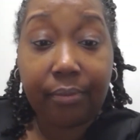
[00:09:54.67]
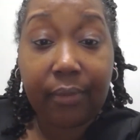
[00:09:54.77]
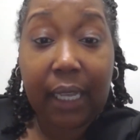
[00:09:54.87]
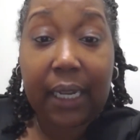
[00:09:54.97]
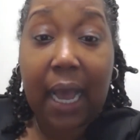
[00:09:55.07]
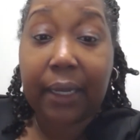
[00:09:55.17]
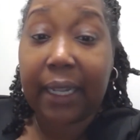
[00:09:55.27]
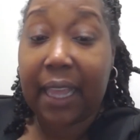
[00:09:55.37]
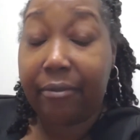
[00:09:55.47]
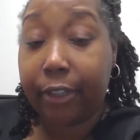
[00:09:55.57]
and how to
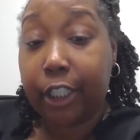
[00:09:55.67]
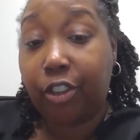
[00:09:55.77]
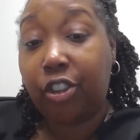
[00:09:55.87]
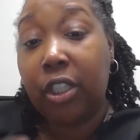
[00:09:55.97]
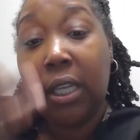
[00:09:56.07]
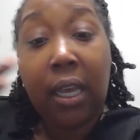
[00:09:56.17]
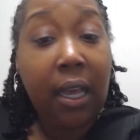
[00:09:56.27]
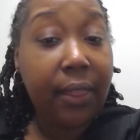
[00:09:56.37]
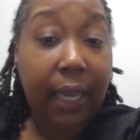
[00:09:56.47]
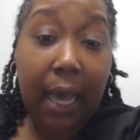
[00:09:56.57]
leverage
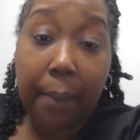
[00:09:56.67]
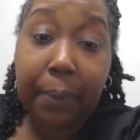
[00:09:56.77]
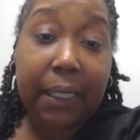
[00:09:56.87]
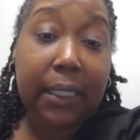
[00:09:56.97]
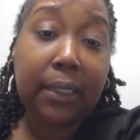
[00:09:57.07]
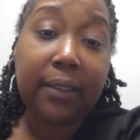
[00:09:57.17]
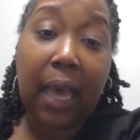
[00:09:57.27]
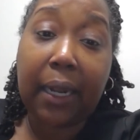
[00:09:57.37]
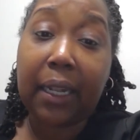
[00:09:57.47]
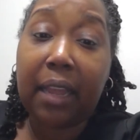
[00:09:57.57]
the companies,
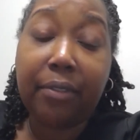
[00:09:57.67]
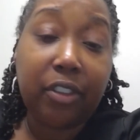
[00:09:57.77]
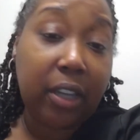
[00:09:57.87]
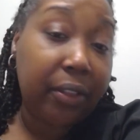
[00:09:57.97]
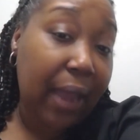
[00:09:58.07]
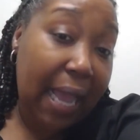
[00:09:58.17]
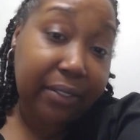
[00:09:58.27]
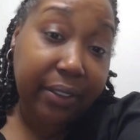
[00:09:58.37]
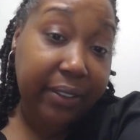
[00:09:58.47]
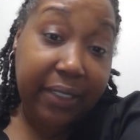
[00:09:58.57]
how to leverage other
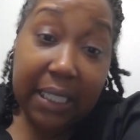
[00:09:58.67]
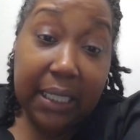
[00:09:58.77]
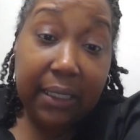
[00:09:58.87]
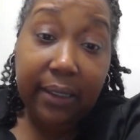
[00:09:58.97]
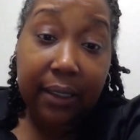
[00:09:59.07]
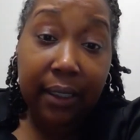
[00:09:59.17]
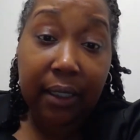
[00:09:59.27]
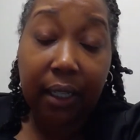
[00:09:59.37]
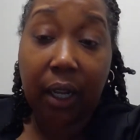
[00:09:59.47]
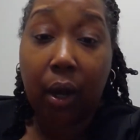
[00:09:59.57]
agencies,
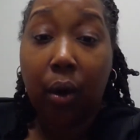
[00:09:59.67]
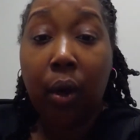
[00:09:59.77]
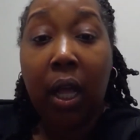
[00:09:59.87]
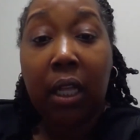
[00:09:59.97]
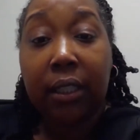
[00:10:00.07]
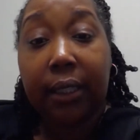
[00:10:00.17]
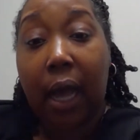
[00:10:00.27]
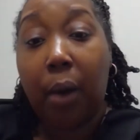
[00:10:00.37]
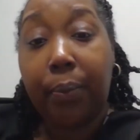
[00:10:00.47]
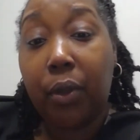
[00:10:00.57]
you know, to
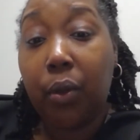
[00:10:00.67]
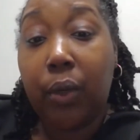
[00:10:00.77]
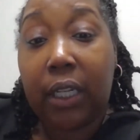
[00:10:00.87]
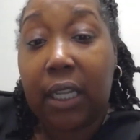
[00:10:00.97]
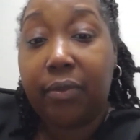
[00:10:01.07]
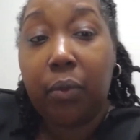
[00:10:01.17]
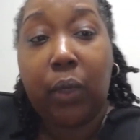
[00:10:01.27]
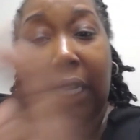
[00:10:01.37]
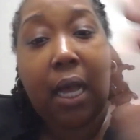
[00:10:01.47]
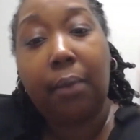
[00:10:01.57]
help you. And even when
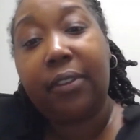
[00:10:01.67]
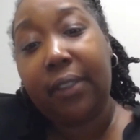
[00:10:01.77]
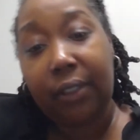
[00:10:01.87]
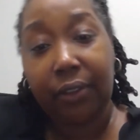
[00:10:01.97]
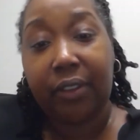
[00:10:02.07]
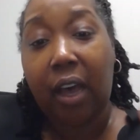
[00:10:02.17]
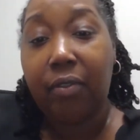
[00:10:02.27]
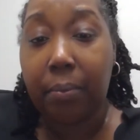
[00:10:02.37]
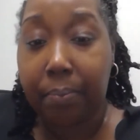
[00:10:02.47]
it comes to yourself and